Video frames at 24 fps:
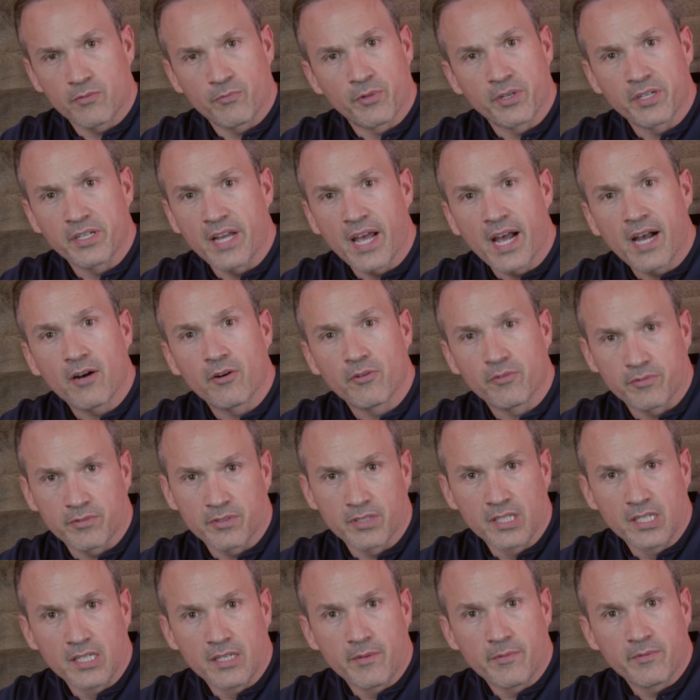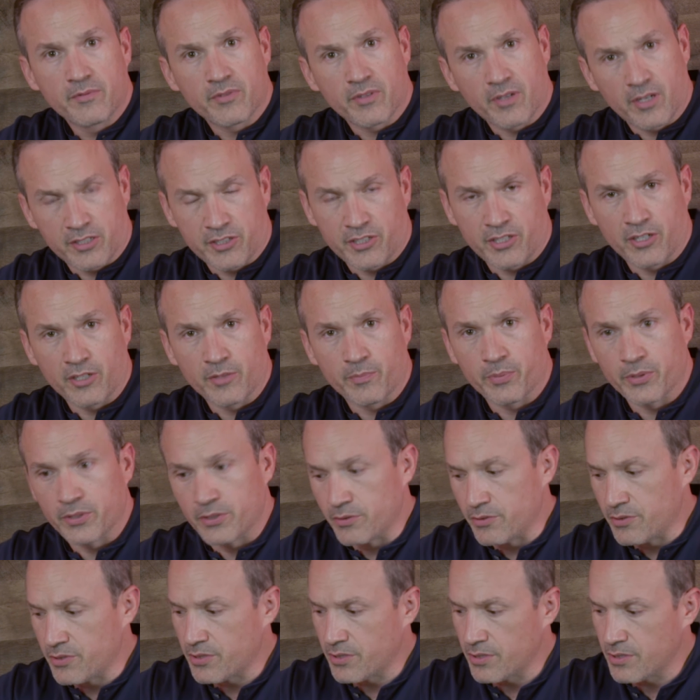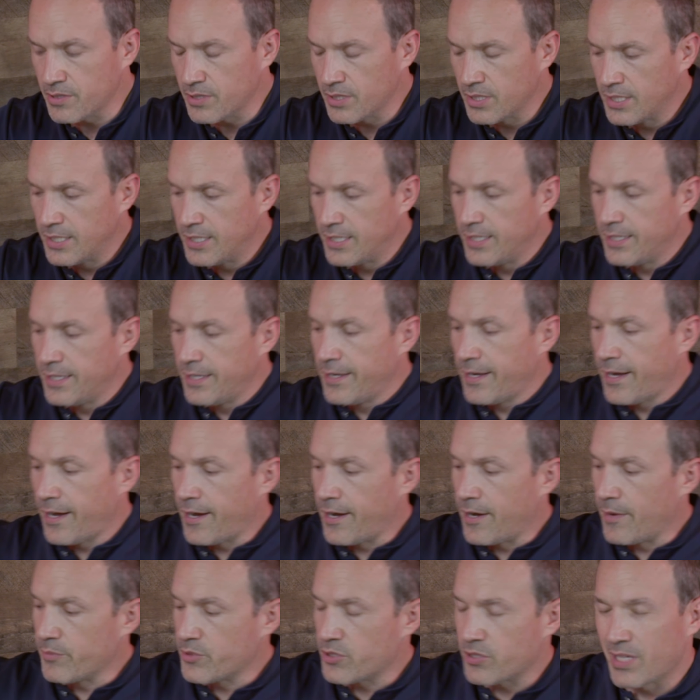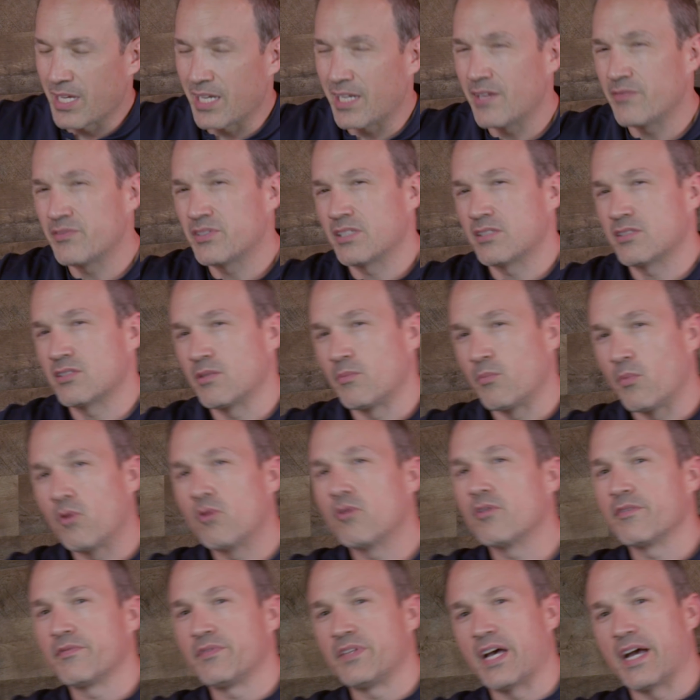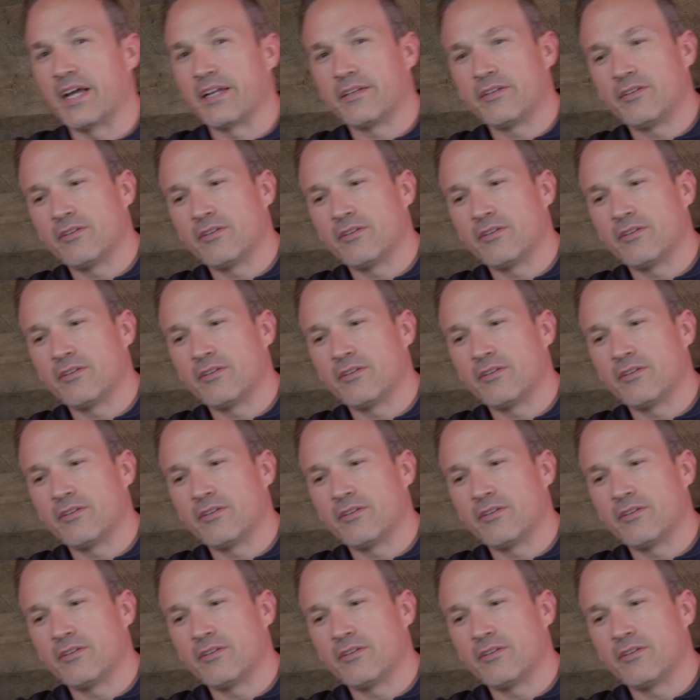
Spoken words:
renowned sherry producers. So that gives us some more of that,